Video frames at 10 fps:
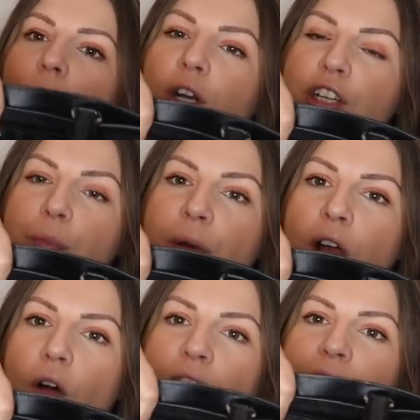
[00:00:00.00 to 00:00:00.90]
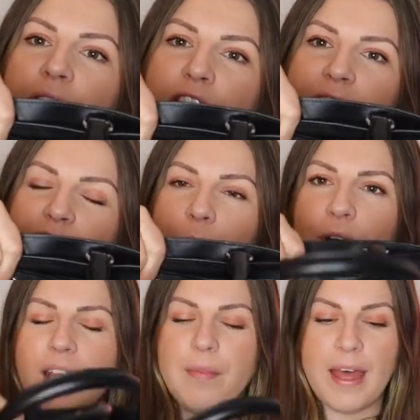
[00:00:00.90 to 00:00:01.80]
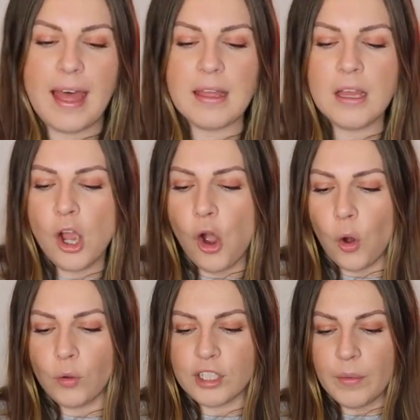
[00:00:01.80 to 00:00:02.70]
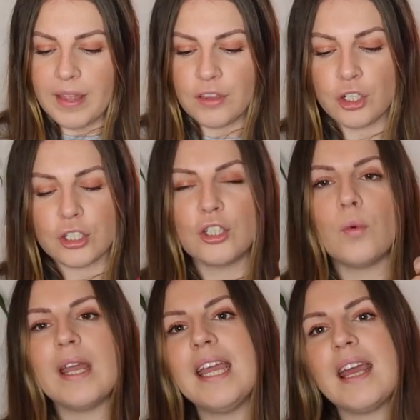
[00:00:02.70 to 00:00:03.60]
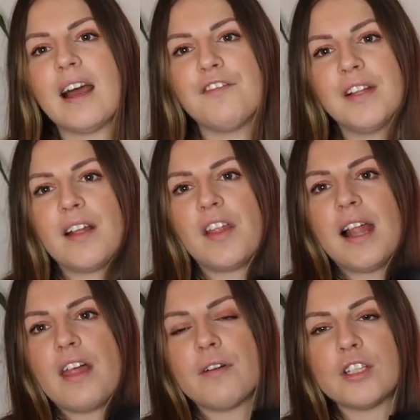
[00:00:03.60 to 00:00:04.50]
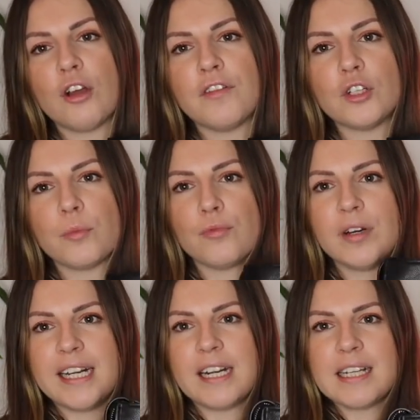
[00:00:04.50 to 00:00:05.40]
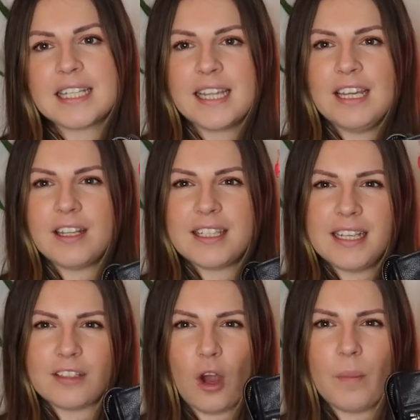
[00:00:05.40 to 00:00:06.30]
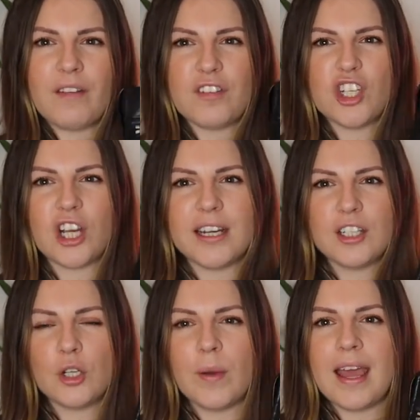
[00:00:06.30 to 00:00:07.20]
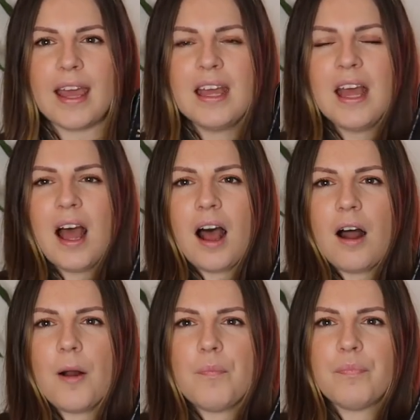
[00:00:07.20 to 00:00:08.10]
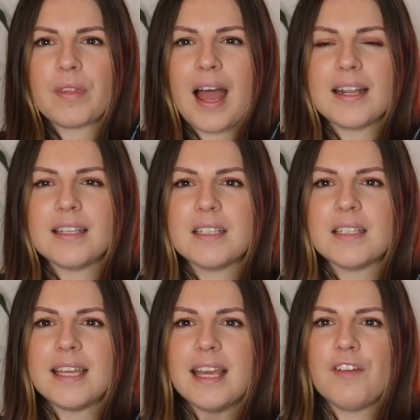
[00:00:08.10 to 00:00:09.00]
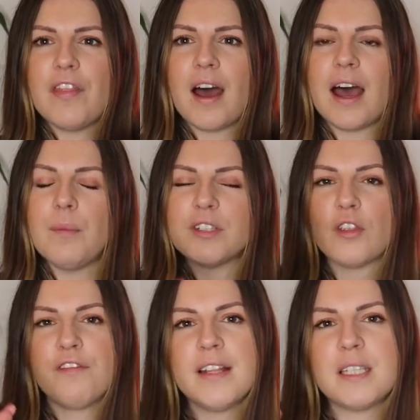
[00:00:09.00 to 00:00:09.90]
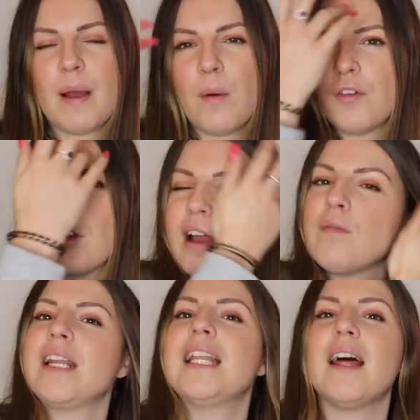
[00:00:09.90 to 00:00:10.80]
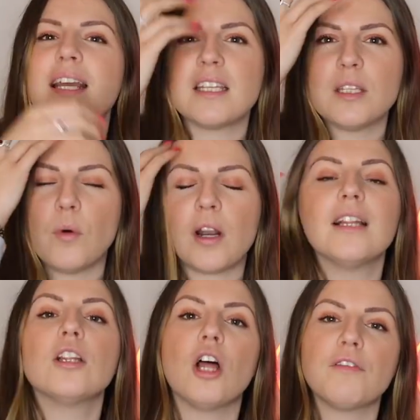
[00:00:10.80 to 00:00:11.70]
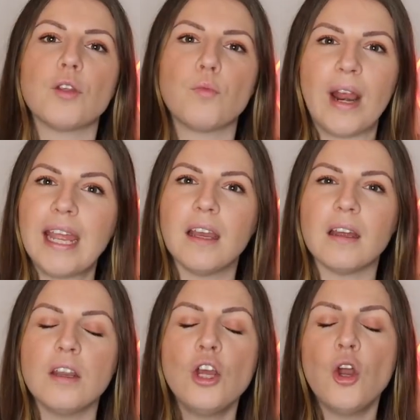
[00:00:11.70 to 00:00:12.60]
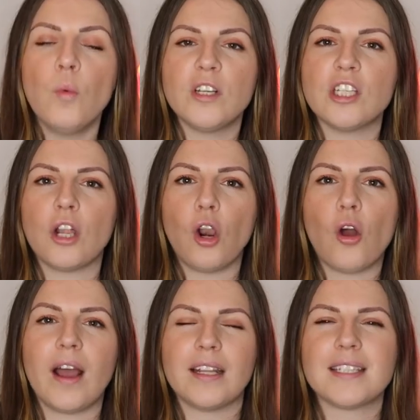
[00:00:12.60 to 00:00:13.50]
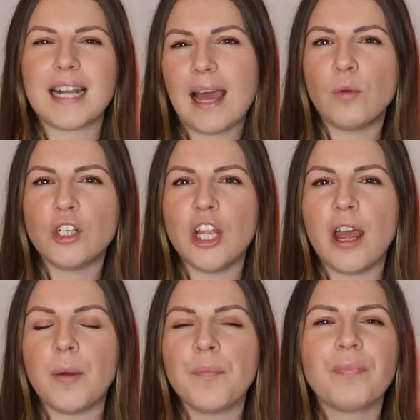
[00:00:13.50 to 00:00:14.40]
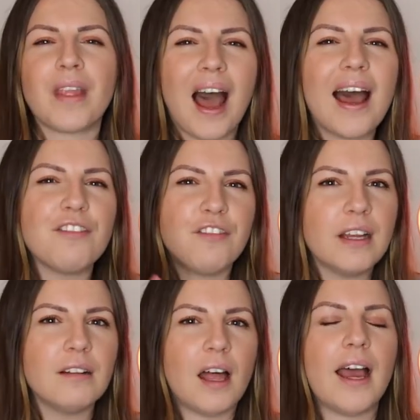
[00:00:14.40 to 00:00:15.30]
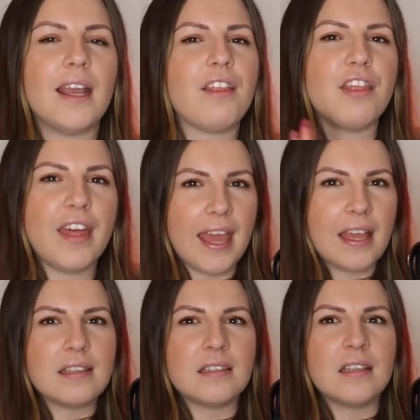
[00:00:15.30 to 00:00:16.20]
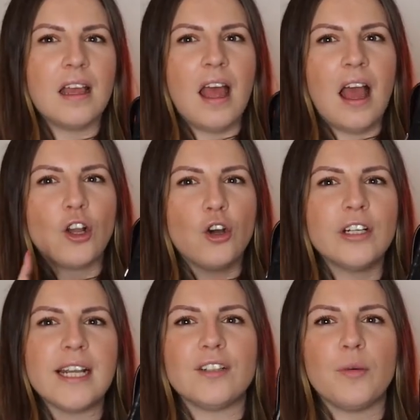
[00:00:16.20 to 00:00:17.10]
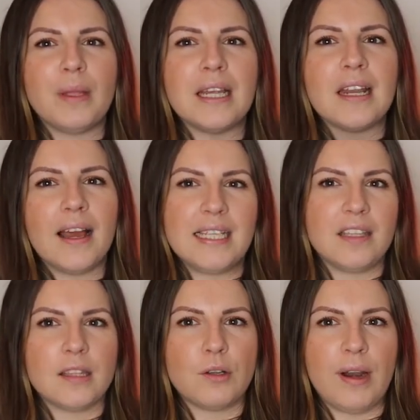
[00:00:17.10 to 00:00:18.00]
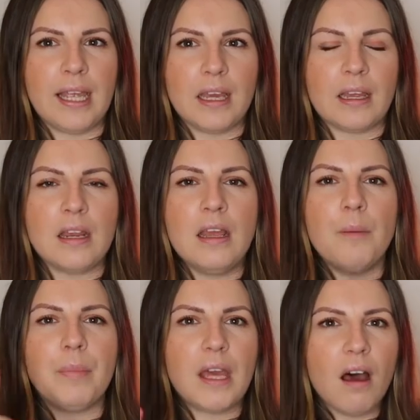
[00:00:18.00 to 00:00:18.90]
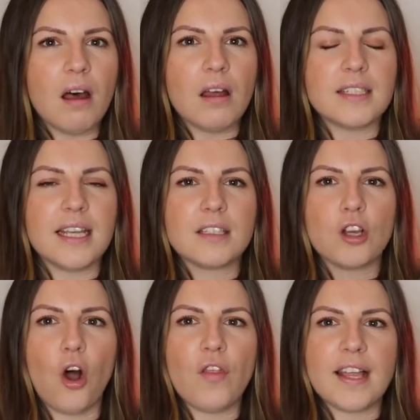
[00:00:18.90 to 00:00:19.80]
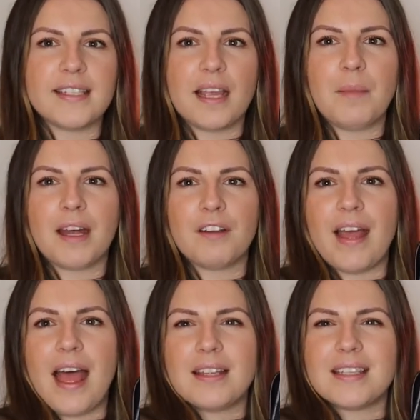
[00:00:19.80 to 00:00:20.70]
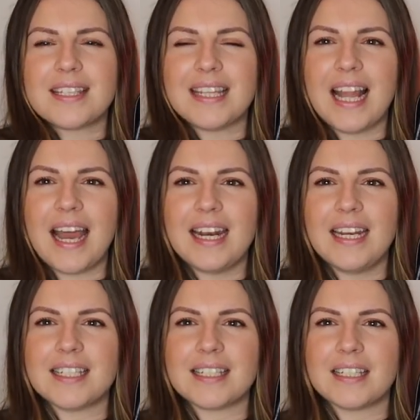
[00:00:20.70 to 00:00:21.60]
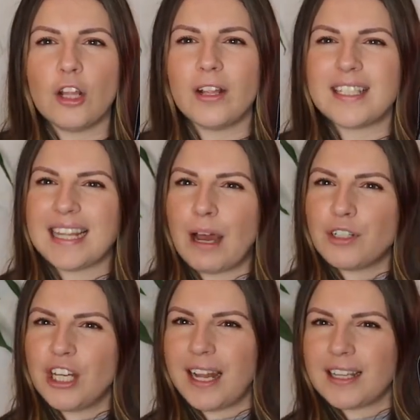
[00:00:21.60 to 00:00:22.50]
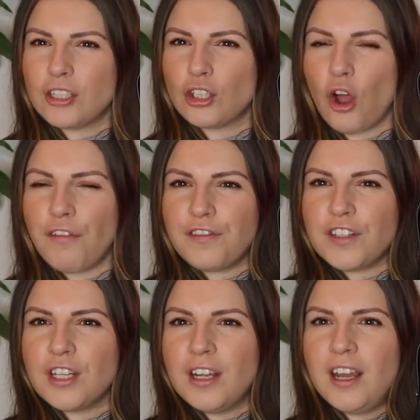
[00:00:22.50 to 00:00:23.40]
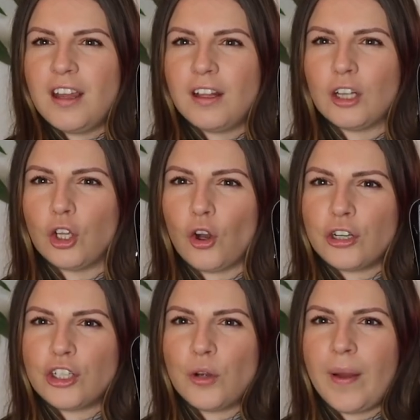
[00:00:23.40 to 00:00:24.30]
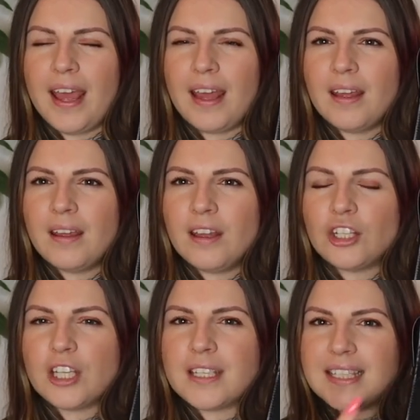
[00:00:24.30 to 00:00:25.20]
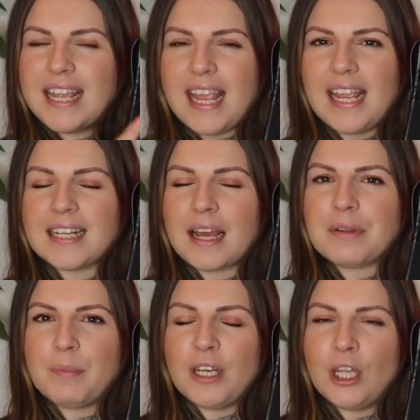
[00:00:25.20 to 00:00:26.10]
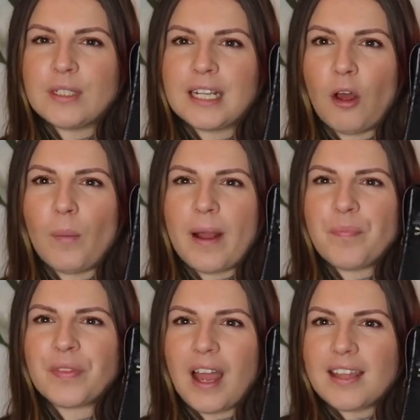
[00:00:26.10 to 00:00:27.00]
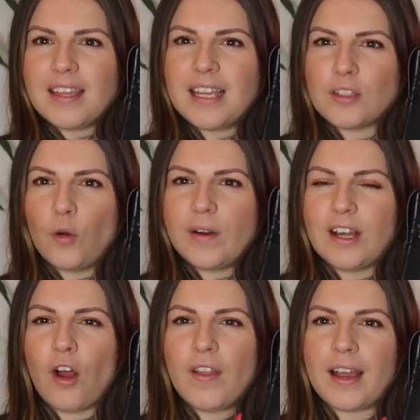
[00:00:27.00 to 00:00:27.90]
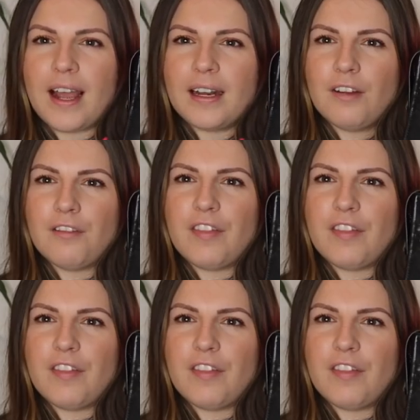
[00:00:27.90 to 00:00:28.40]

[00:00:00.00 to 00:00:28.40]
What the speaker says: I want to just put it on there, I've kind of put it in there. Also, in just the week, I feel like the leather has softened up really nicely. You can see it's got a bit of a shine to it. And given that I was on the fence about whether or not I really liked this one, I loved the Reagan, which is a lot kind of slouchier. I feel like this could end up being nicer than the Reagan because it's got that same kind of slightly slouchy, like soft look to it. To see, now it's been used a little bit, I think it's already got that kind